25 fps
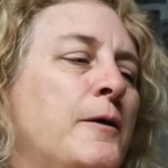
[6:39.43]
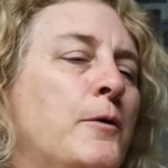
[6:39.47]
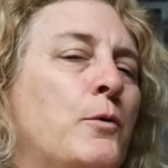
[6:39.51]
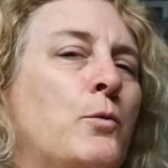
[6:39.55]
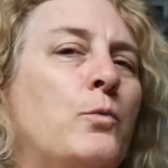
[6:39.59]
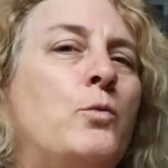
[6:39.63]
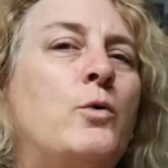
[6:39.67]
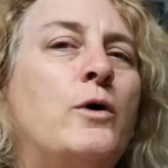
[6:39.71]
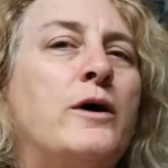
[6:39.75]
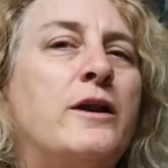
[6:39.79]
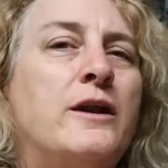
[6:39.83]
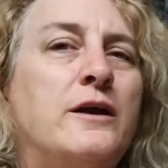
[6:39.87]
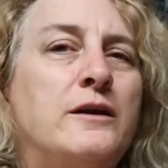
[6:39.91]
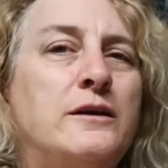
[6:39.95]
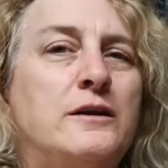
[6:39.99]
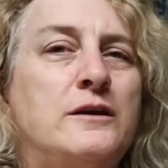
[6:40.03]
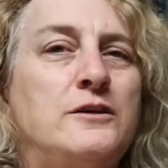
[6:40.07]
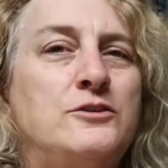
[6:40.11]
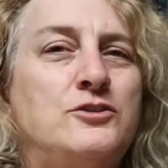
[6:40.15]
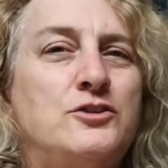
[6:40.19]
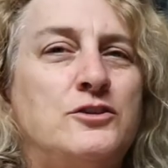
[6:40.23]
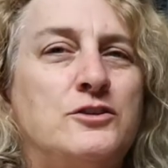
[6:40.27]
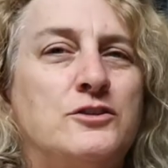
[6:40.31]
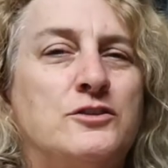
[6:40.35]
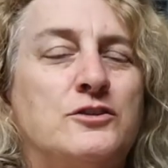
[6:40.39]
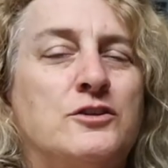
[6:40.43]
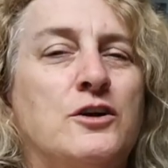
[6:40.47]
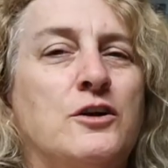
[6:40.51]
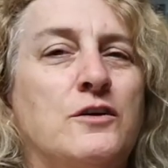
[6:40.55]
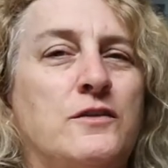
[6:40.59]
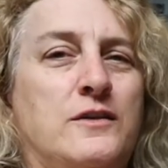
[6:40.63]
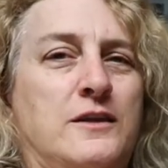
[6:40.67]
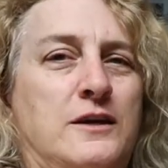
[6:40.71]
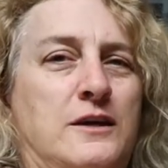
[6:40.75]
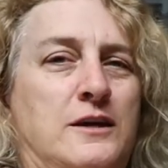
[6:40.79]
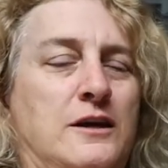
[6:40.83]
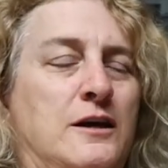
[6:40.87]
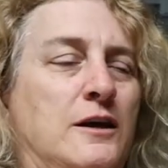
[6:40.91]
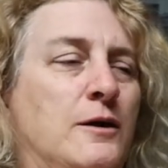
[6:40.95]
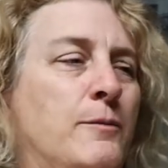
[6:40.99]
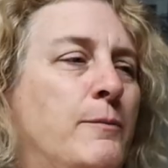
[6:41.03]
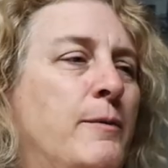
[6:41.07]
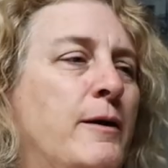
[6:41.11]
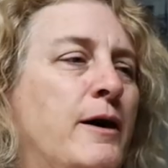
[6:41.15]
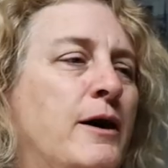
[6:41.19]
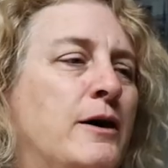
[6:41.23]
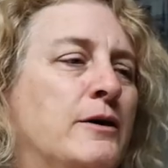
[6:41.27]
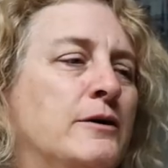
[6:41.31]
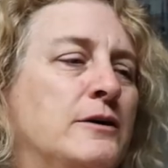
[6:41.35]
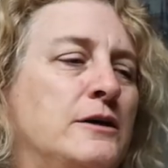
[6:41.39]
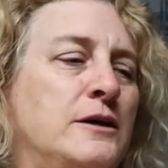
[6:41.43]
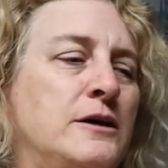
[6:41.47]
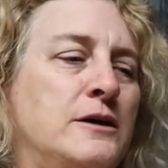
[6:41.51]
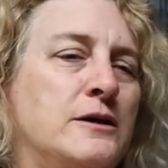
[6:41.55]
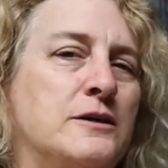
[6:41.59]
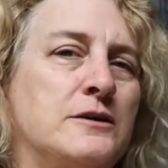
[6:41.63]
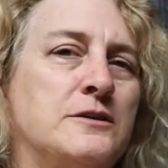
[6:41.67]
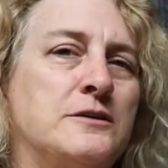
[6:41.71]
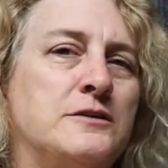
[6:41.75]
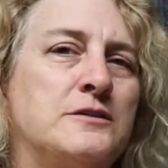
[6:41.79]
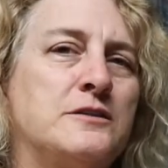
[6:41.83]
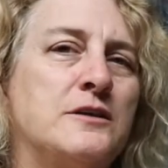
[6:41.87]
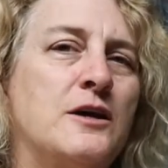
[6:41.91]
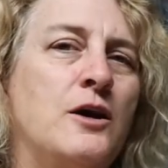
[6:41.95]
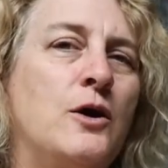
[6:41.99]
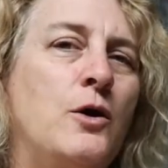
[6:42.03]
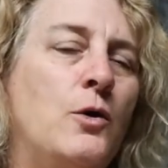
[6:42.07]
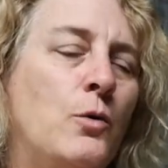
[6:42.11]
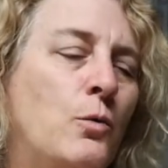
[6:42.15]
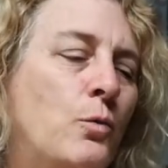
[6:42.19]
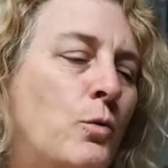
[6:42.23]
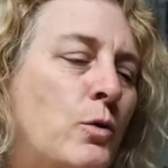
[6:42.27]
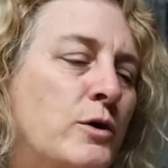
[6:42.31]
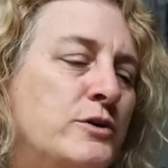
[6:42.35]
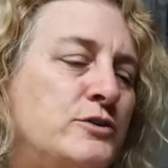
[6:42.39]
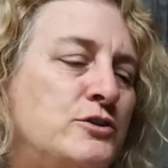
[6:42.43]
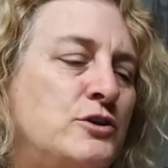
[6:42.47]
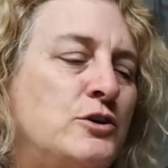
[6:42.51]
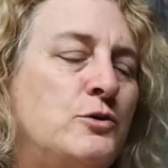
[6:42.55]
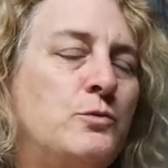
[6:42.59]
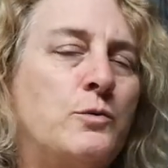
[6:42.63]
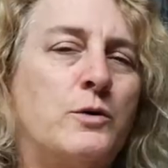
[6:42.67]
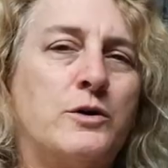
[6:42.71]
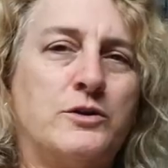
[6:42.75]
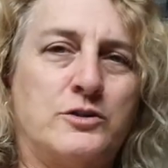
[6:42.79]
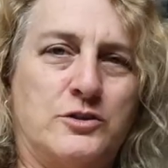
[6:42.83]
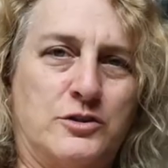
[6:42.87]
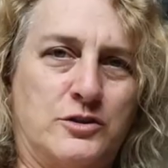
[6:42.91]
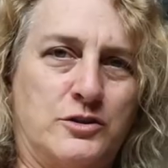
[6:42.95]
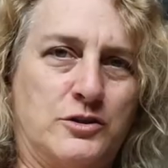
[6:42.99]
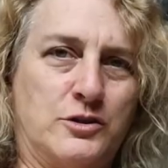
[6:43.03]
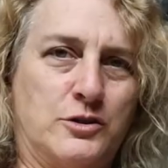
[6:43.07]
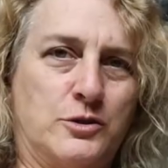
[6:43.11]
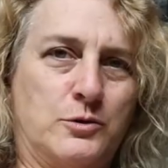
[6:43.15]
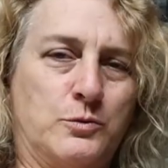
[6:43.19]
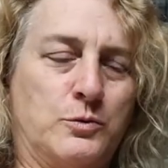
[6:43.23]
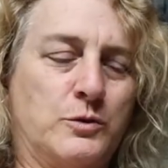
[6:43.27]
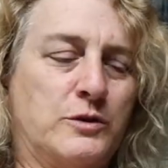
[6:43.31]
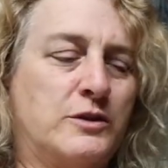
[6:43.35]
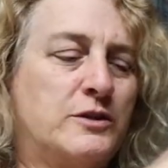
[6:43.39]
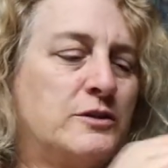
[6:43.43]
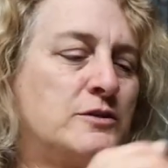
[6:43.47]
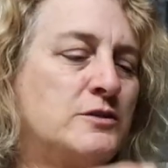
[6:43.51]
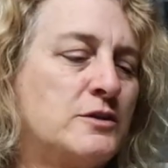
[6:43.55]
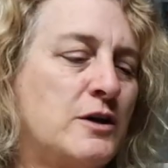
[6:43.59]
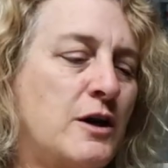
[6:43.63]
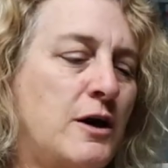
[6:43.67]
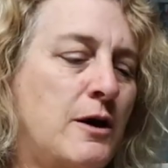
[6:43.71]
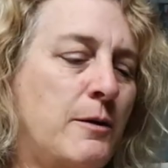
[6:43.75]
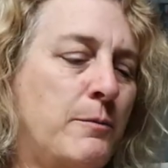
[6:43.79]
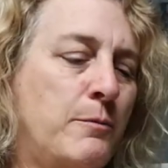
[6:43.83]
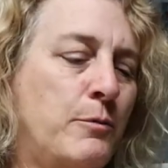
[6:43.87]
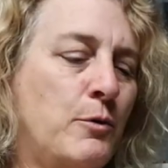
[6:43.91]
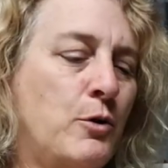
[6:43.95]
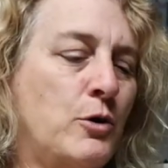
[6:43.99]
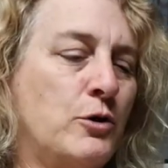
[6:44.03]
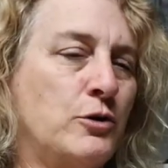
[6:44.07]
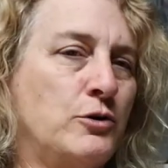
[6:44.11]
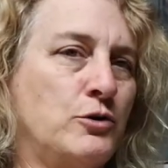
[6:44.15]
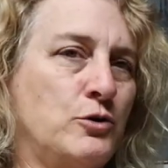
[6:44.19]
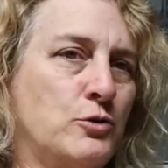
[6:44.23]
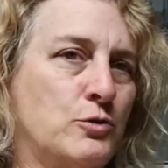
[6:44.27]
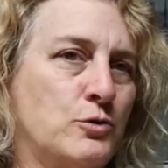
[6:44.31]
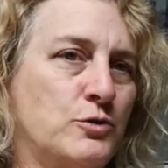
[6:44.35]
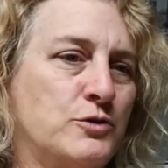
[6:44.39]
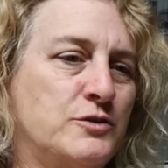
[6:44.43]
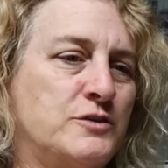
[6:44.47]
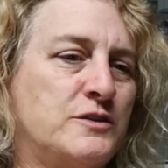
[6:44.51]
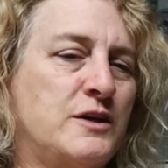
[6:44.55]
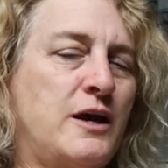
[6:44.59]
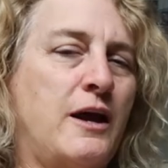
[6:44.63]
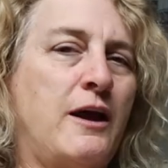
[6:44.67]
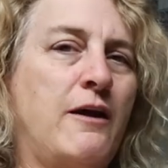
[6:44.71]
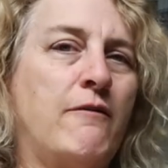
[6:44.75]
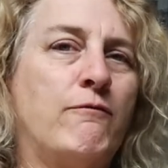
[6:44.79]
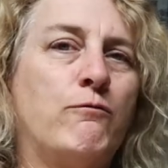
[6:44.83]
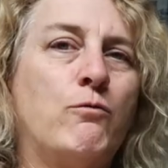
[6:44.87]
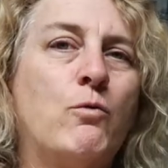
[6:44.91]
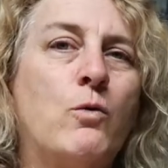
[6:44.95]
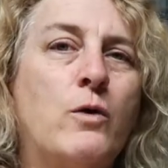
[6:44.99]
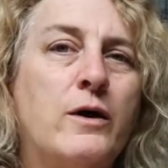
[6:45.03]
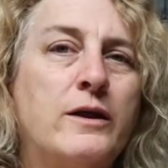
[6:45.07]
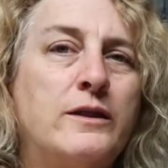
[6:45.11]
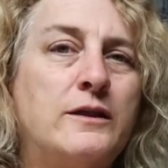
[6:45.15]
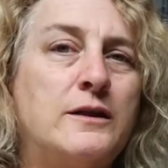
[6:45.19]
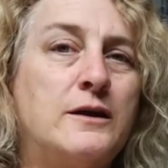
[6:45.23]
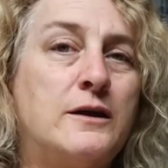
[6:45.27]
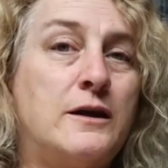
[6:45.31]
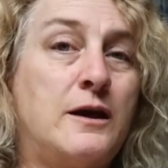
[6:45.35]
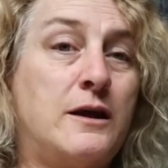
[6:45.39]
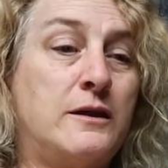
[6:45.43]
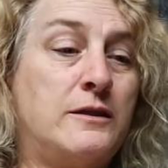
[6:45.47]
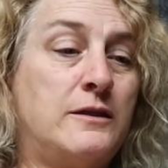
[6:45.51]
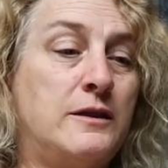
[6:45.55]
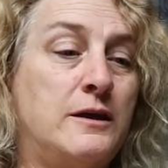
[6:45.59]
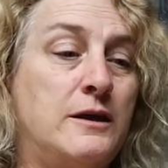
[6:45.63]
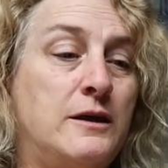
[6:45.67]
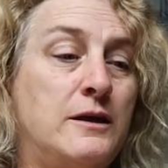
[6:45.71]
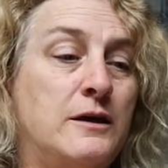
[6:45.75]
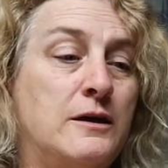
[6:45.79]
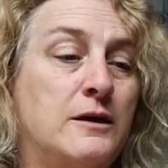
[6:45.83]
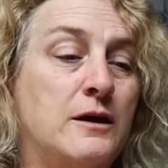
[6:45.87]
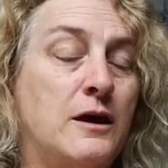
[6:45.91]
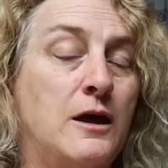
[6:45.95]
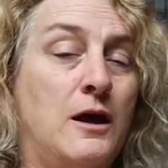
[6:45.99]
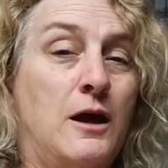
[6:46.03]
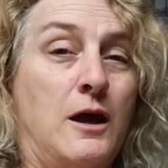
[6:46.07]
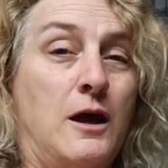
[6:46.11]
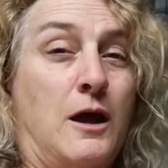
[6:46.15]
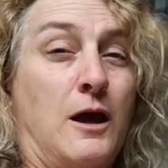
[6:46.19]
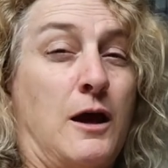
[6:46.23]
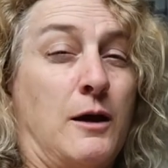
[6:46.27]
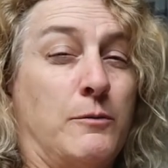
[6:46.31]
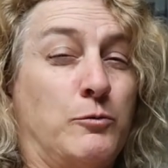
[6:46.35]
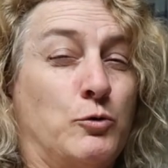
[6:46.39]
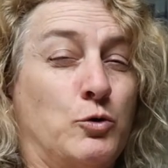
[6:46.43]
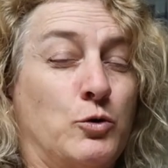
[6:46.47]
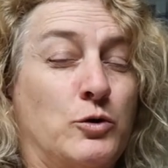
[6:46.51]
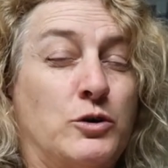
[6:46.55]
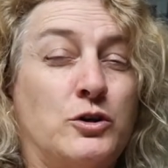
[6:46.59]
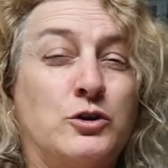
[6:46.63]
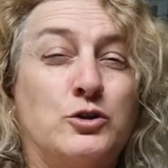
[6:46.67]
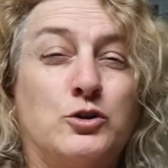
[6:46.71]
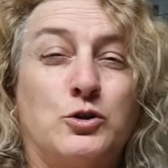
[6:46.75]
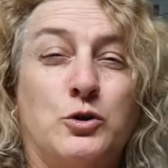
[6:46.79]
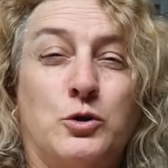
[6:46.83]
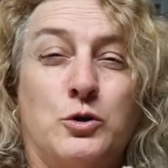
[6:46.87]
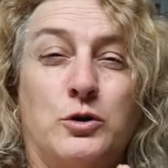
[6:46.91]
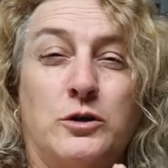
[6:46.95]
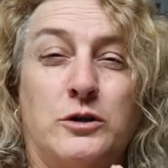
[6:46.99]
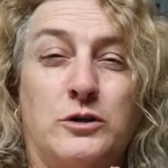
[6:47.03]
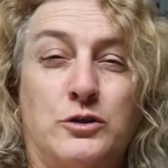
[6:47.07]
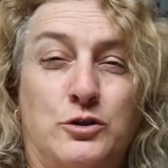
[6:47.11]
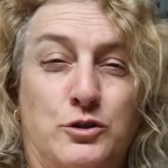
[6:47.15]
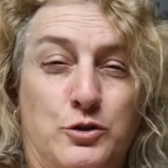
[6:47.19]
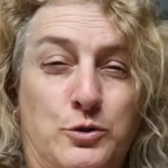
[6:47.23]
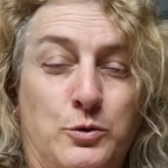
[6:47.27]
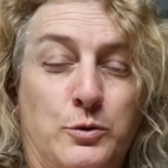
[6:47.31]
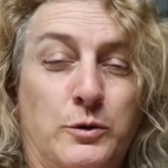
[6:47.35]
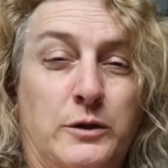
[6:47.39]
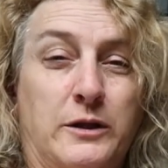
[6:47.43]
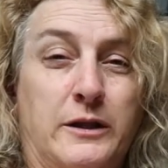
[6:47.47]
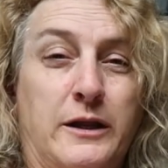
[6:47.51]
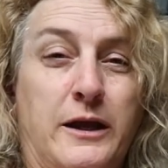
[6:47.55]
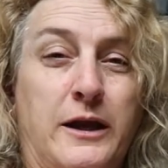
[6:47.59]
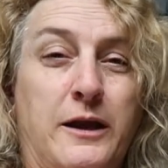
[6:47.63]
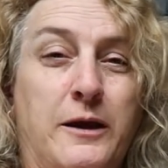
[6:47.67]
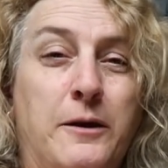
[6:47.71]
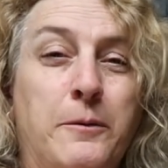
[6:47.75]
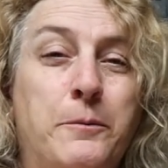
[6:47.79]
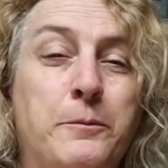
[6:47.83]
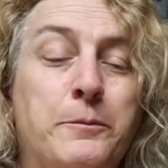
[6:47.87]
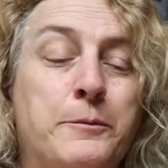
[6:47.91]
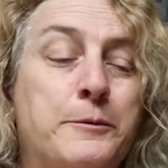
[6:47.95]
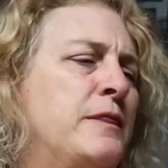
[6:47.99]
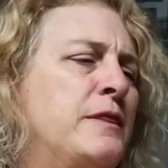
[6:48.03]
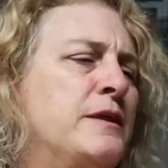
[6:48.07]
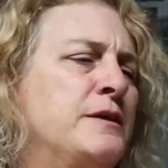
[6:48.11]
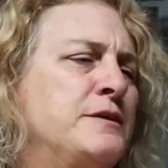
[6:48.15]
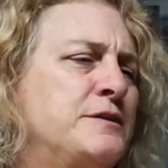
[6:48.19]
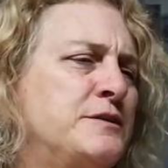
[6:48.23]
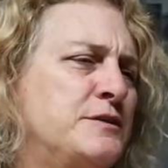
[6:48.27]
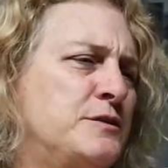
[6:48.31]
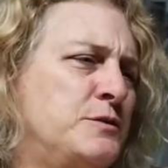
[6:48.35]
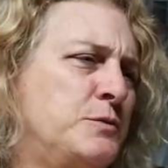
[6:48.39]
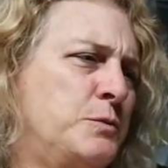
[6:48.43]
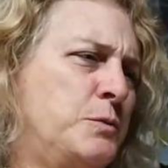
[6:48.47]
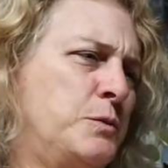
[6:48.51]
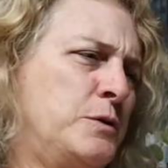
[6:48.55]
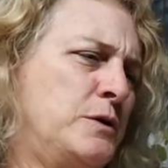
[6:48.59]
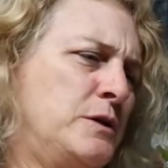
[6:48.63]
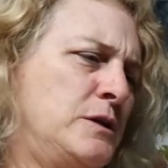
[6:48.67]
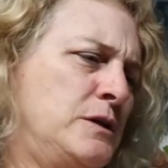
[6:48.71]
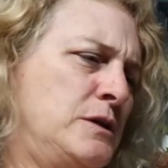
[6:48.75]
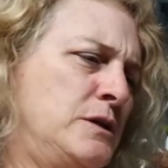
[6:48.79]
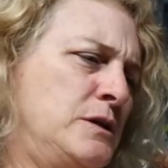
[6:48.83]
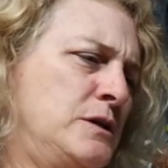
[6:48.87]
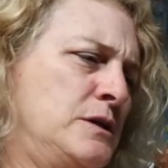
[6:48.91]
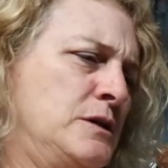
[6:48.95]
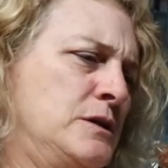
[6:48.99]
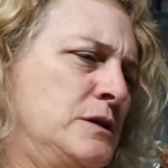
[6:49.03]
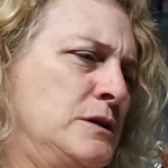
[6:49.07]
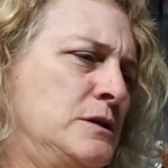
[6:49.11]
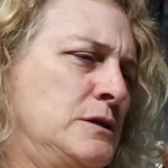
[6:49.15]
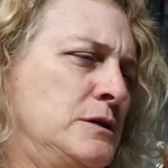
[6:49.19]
What I need you to start thinking about is, what do you want to do with the top on yours? I have one that I think I'm going to turn into a lamp. This one,